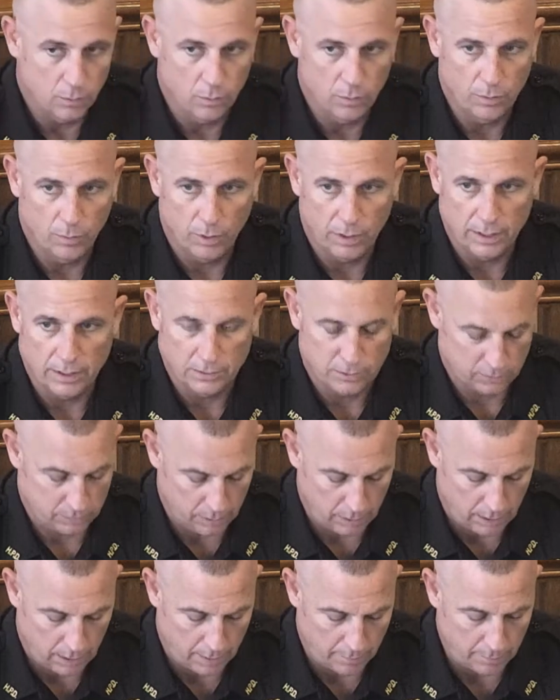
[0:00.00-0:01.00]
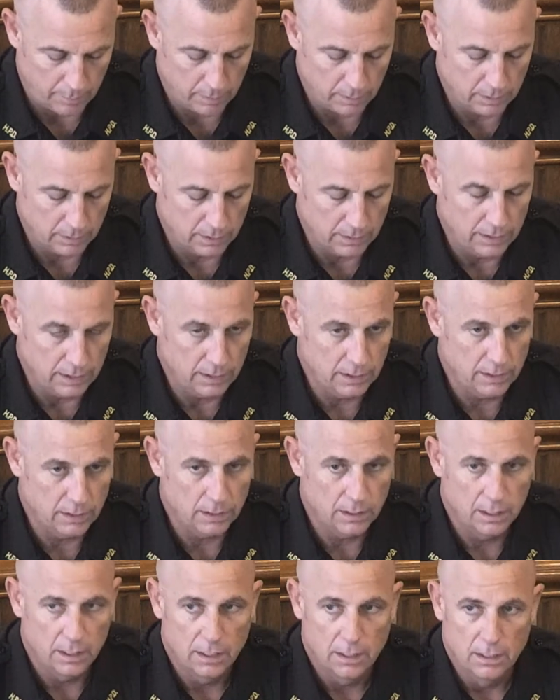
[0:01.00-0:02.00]
We wanted um,
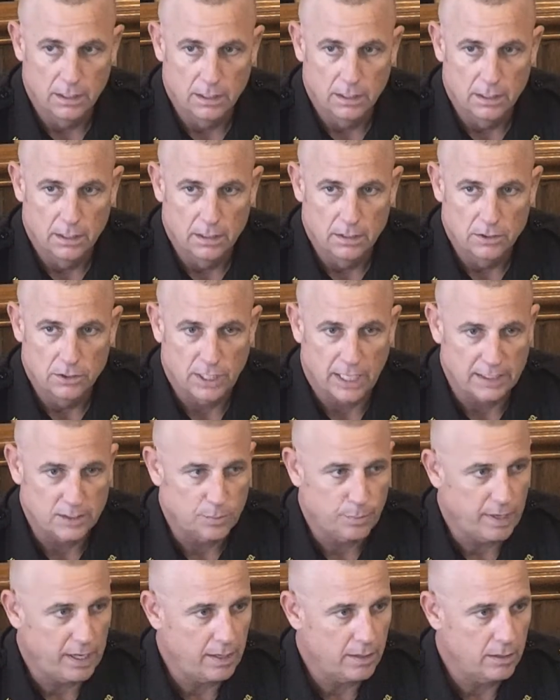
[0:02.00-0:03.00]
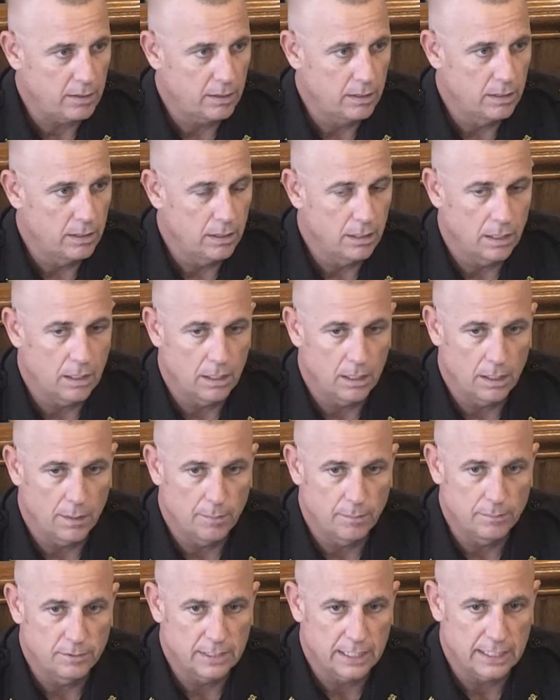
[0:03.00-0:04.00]
the shot spotter
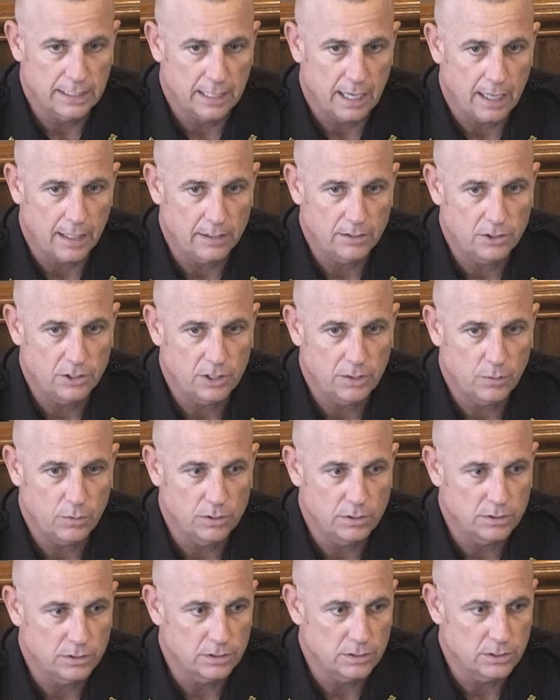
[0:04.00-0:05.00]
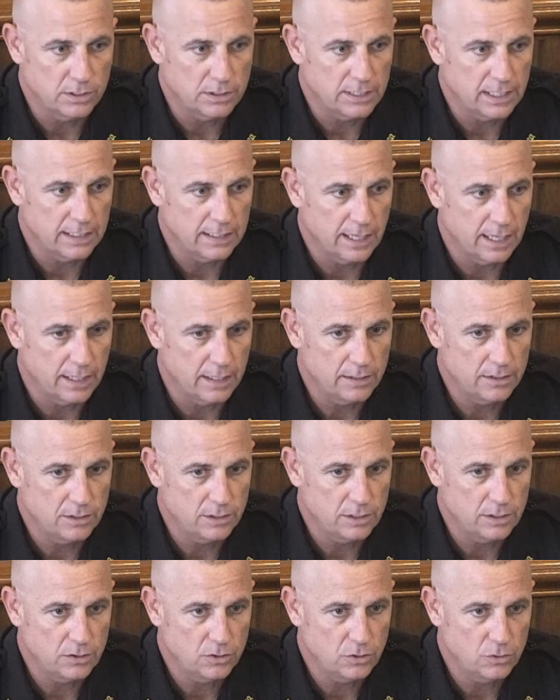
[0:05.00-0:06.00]
uh, technology, which is a
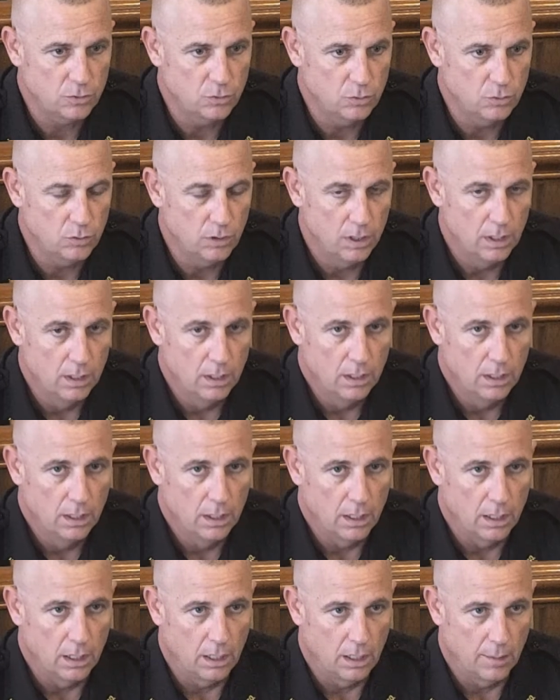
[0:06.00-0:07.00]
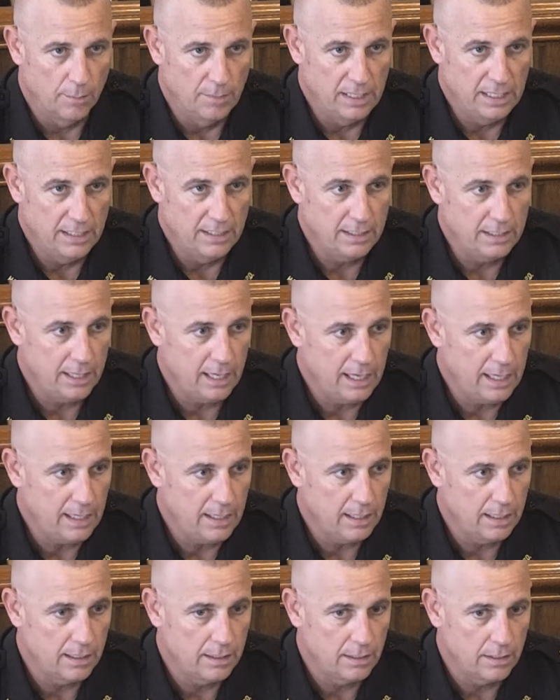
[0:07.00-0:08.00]
technology to um,
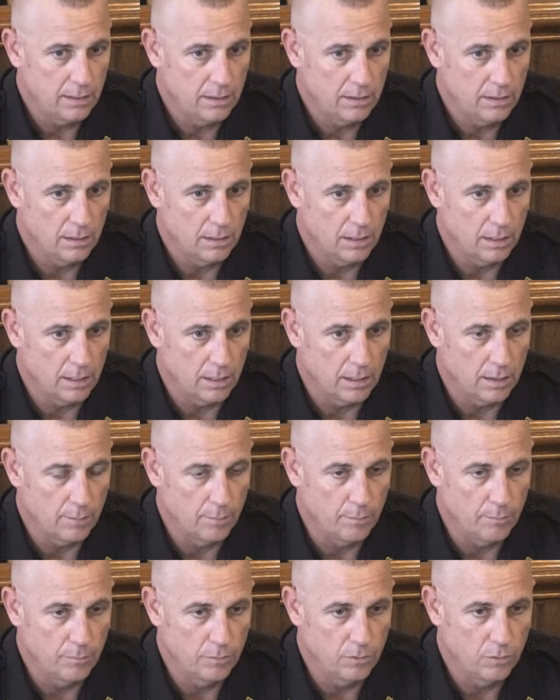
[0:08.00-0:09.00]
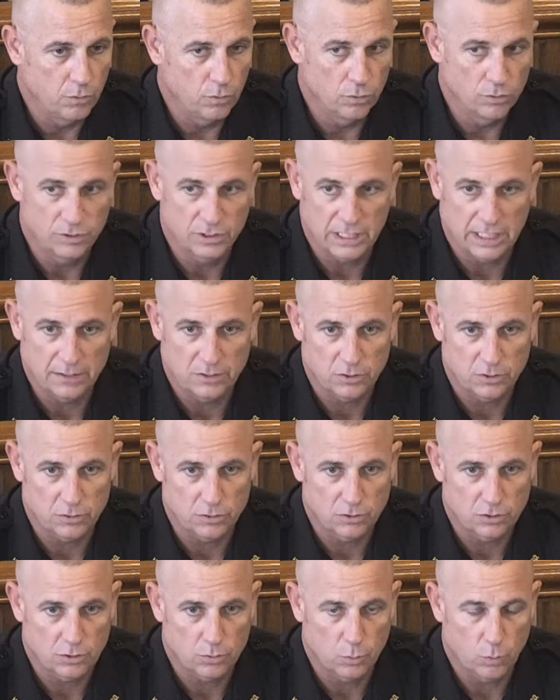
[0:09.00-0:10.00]
indicate um, through
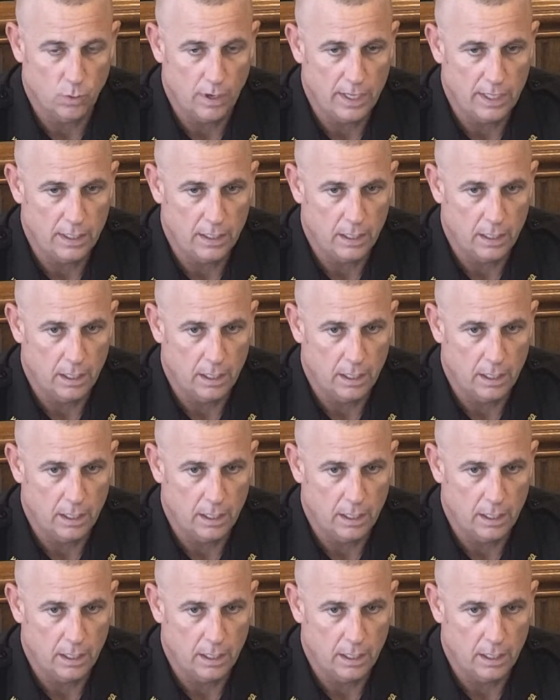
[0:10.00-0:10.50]
sensors when